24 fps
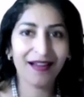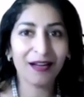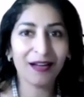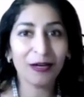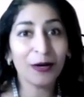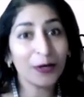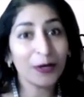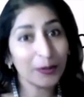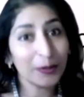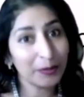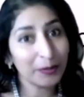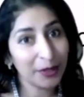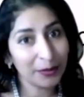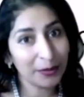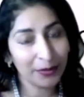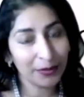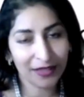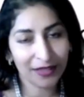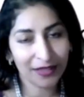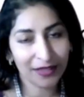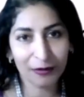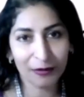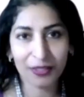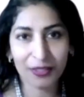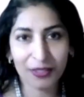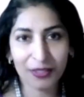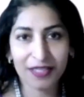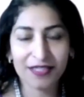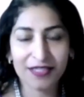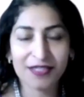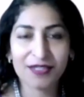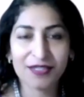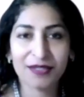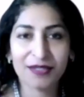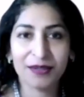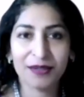A lot of people are
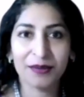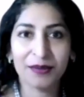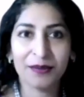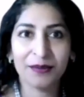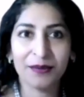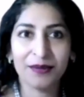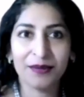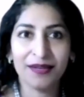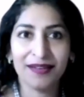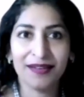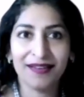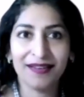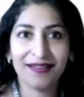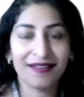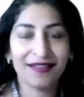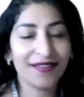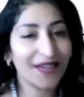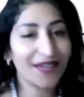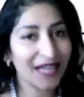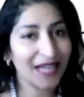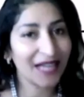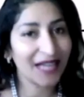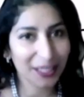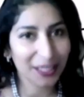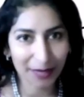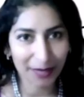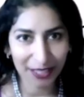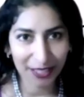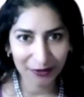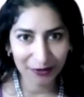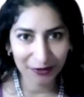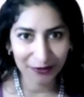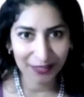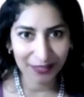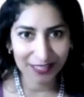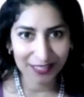looking to create a
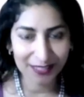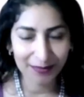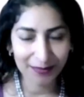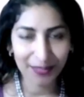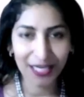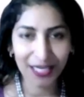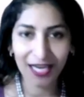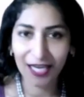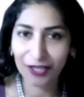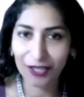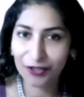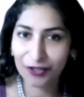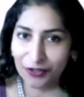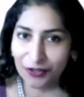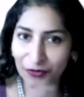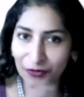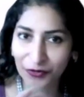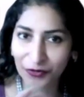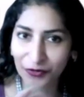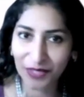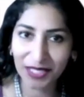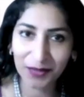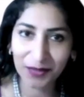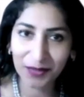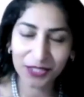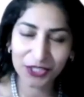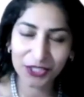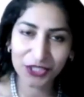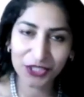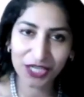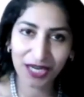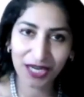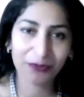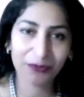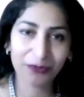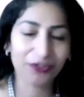better resume. I could read one
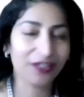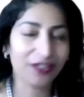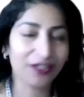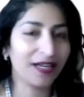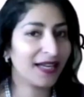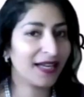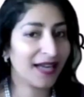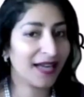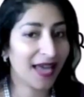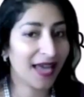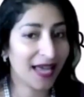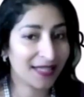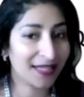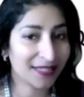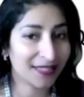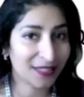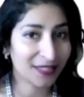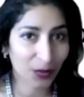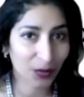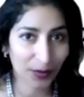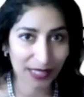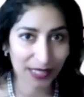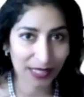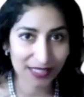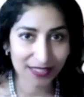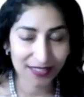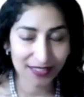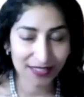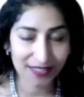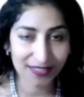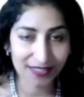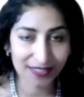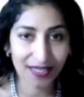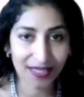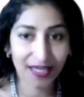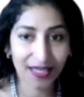chapter and answer
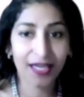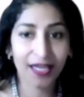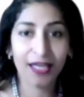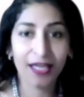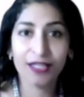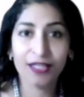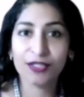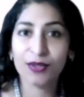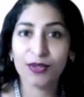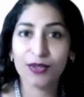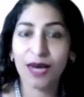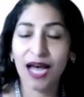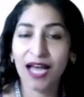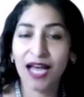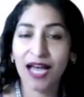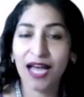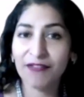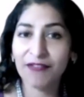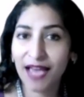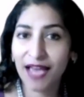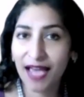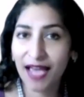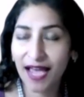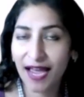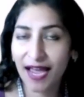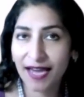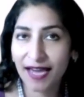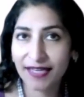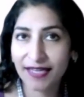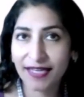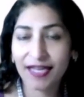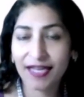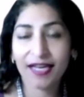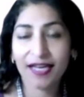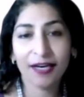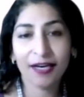questions. So I've
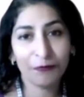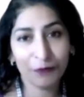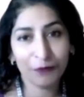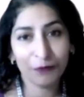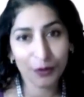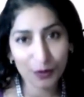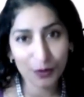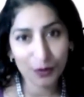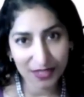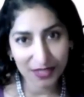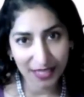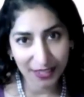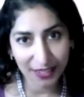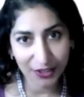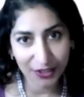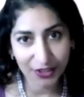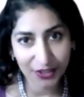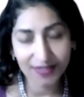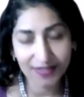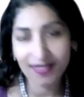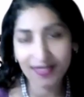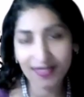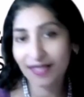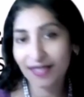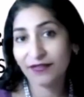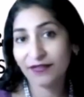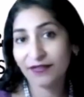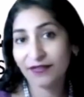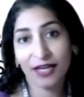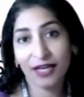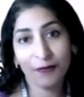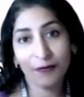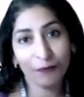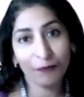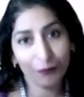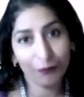had a few sessions that I've
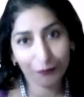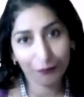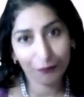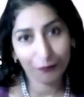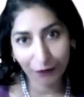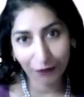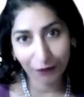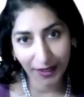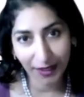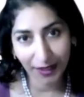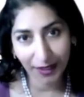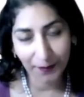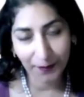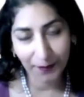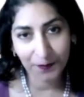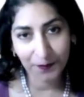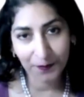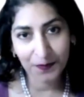done for free.